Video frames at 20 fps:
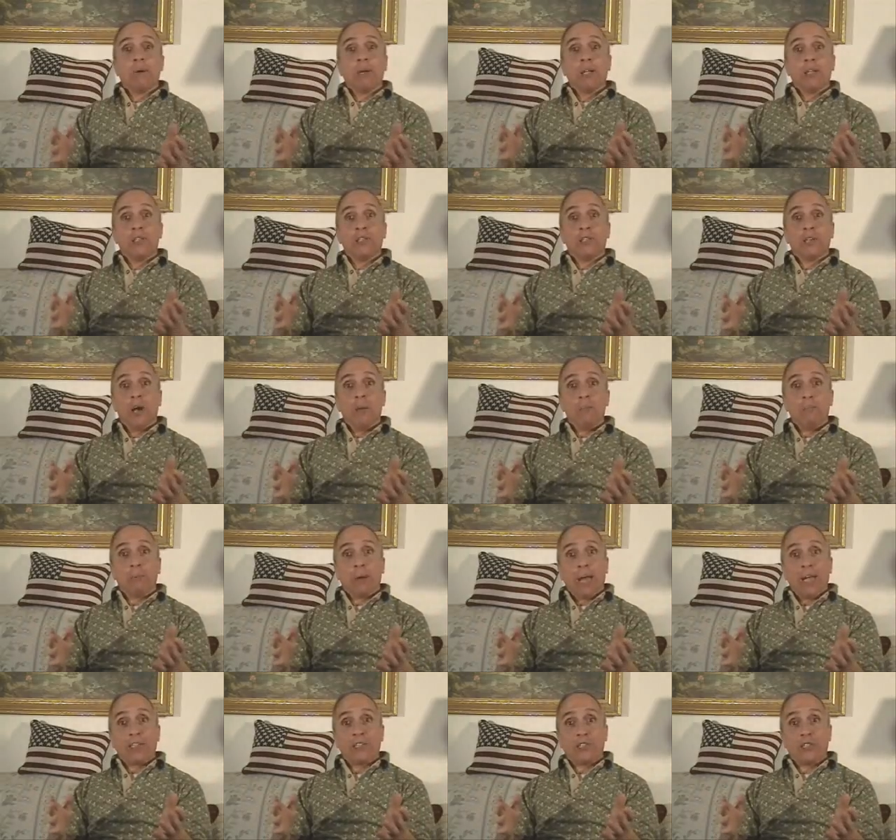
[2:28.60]
But in some
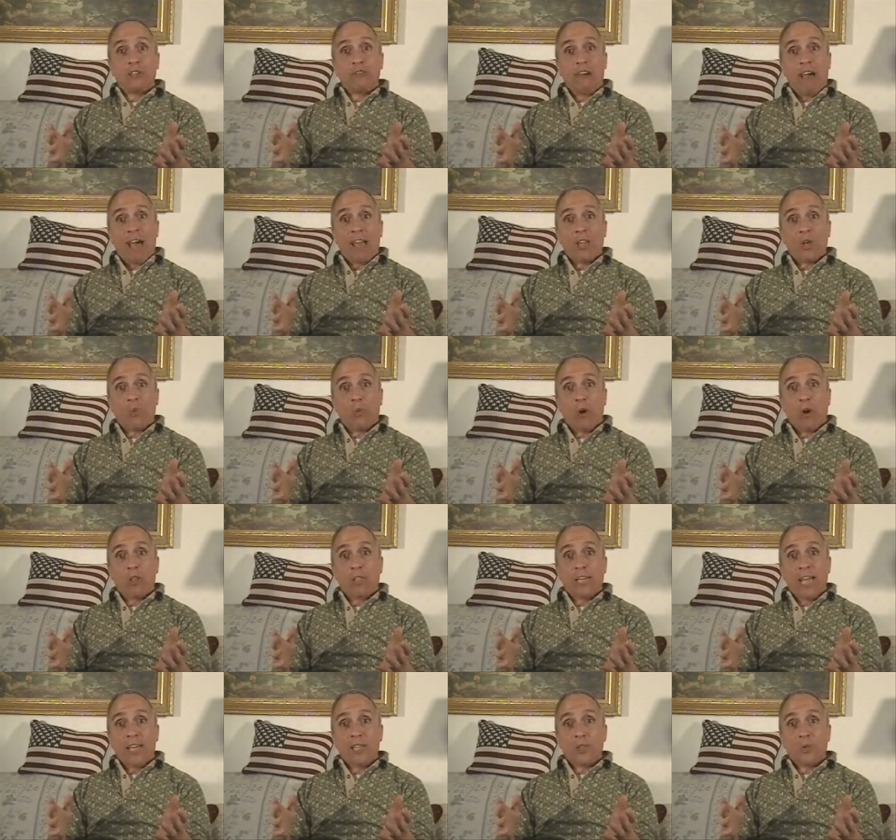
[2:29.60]
places around the
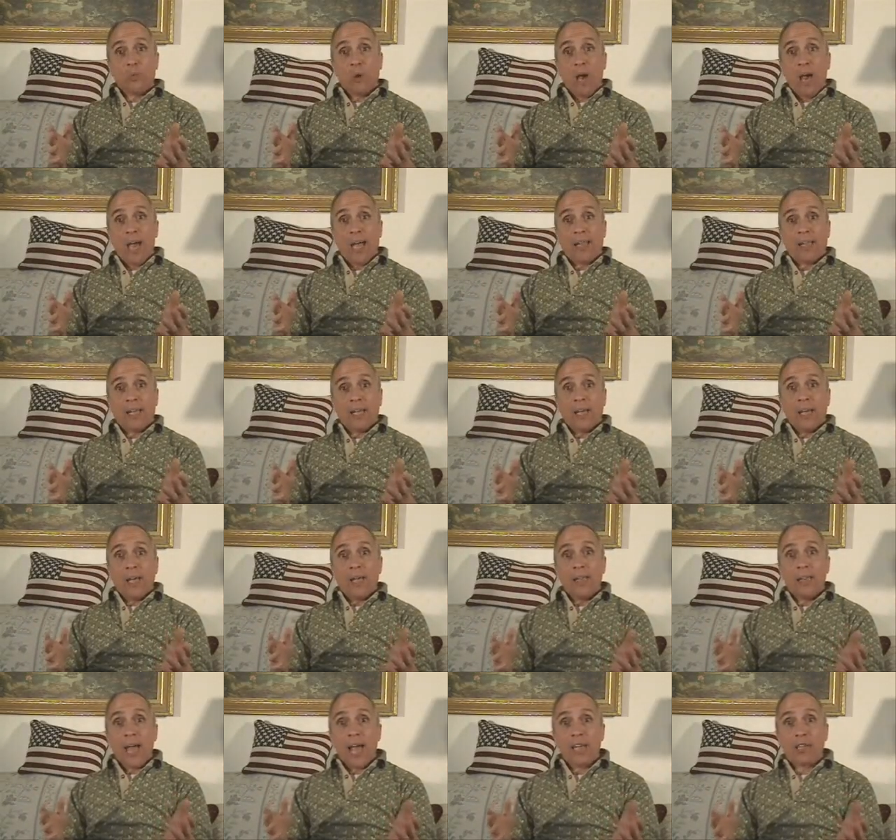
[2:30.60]
world, guess what?
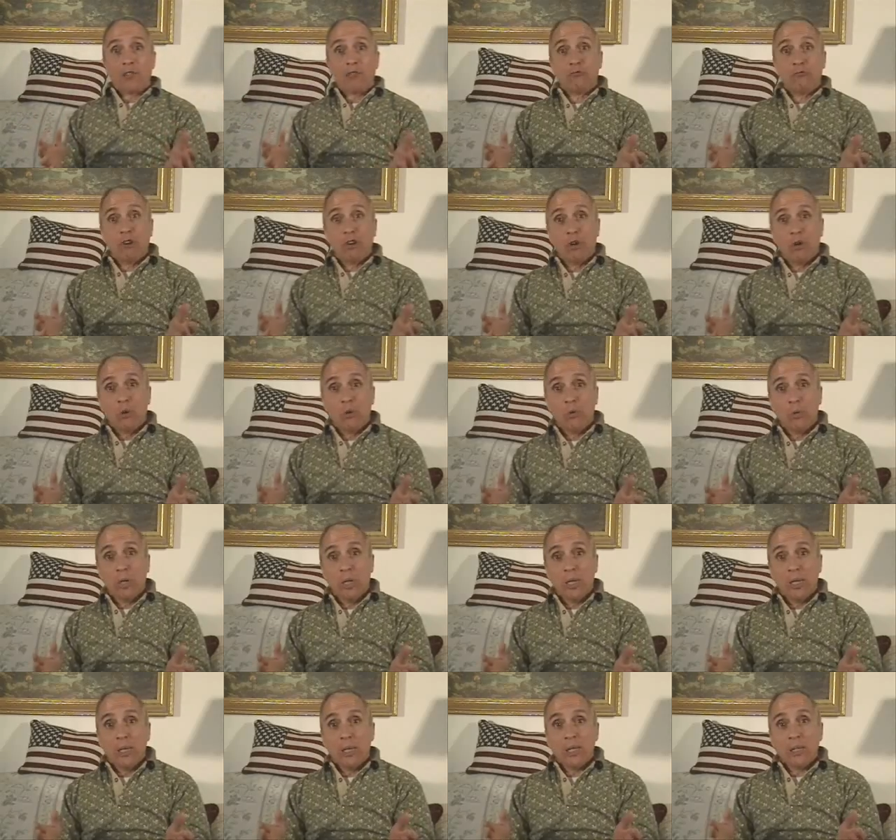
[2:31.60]
That's
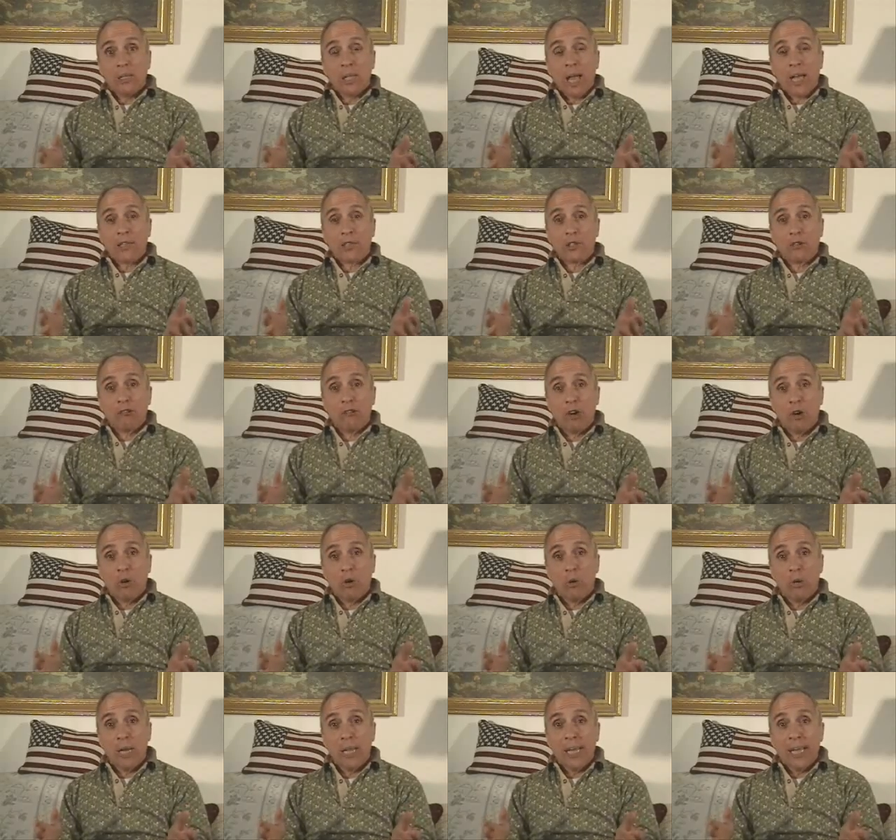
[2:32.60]
rude, that's
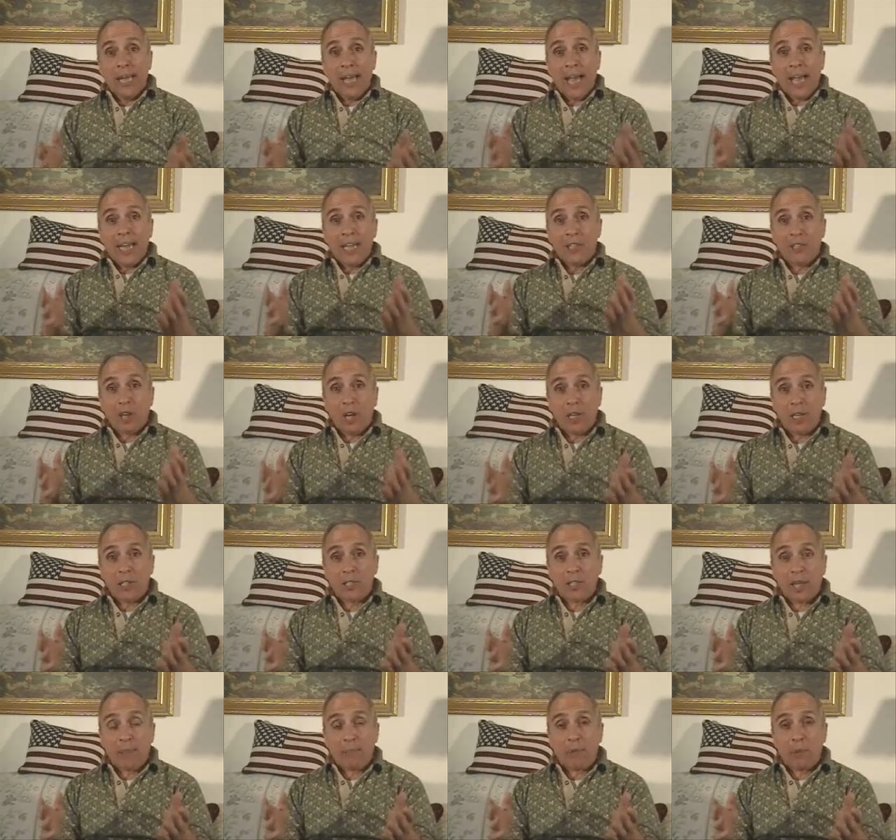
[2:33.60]
crude, and it's
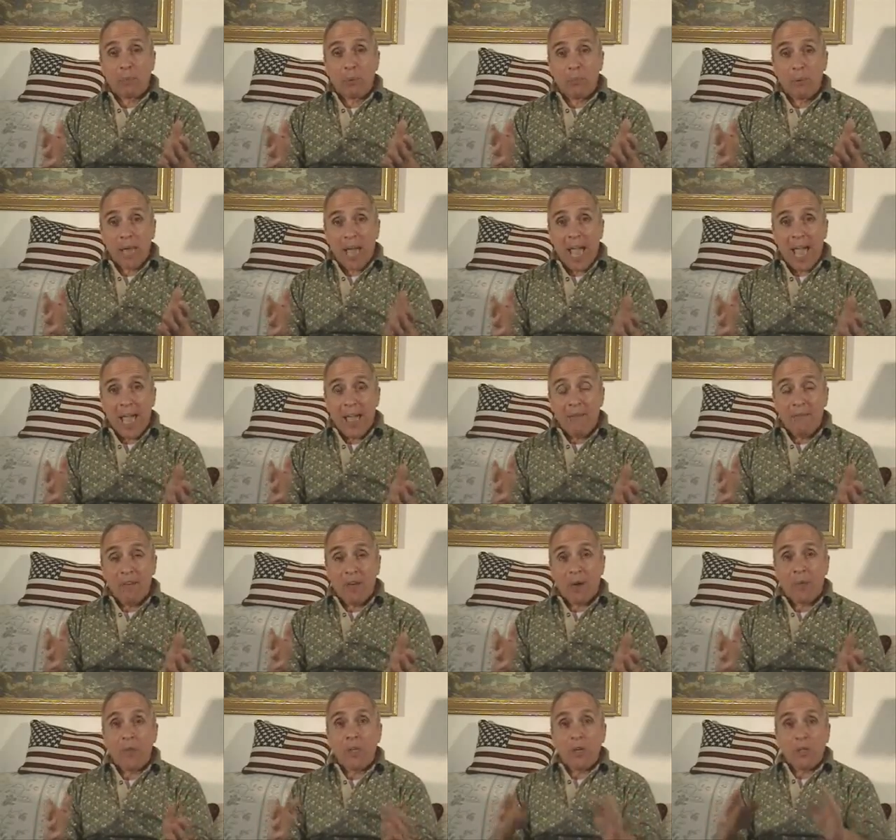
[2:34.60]
unacceptable
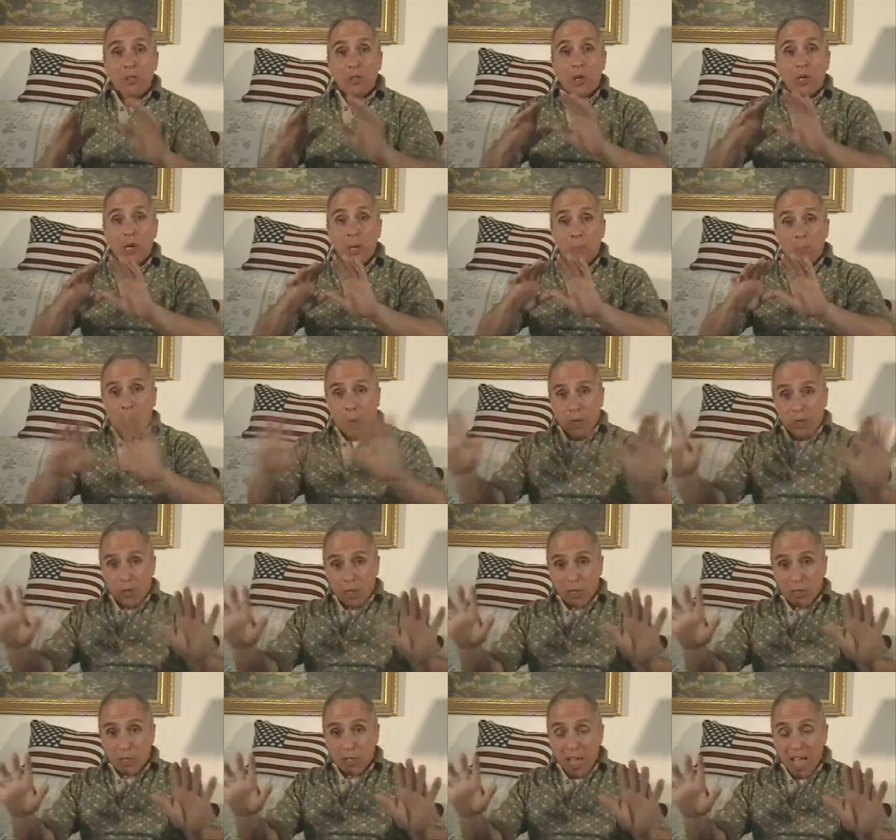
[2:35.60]
behavior. So you put
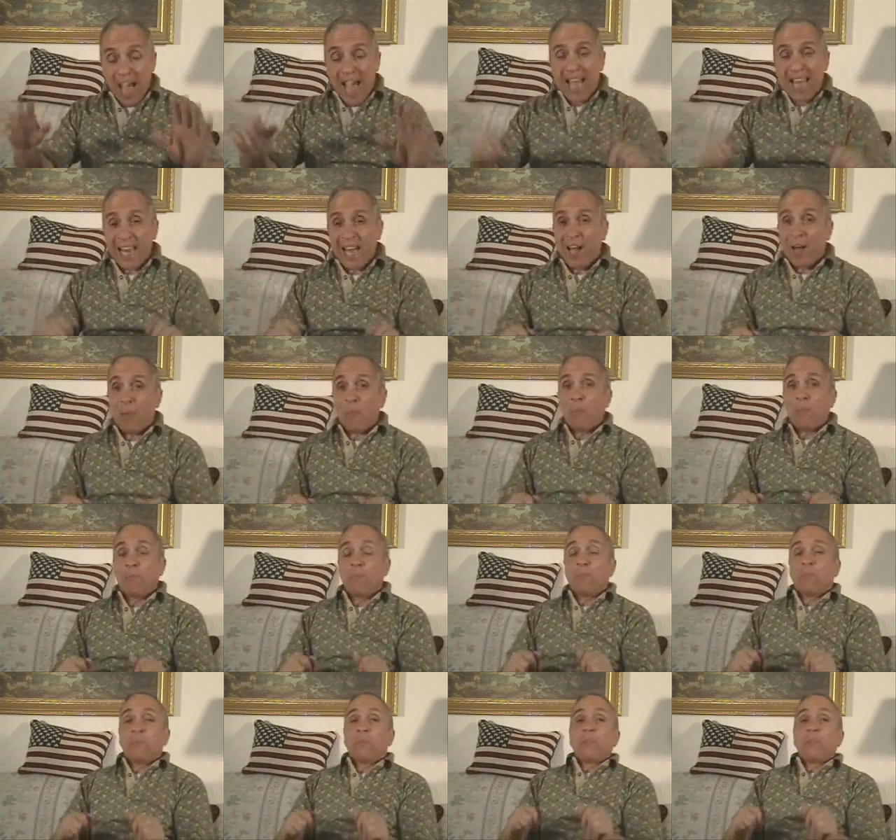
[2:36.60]
the sign up.